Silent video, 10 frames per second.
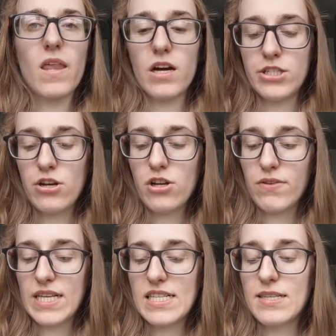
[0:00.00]
I don't know
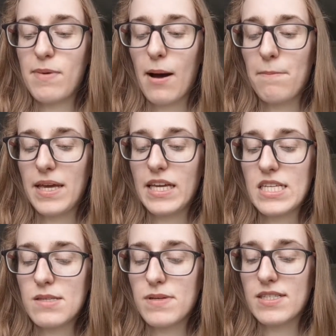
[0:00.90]
if this is about me
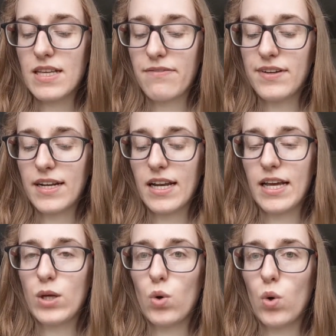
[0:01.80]

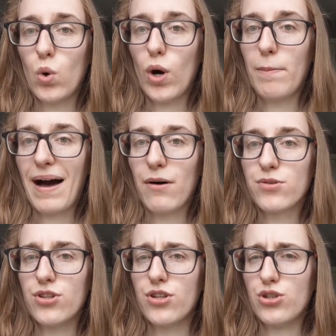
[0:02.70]
specifically or
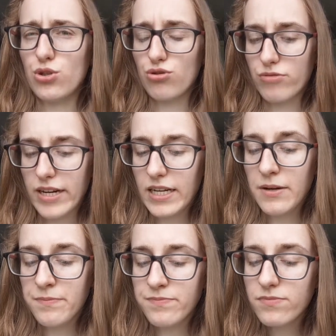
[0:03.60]
about the degree,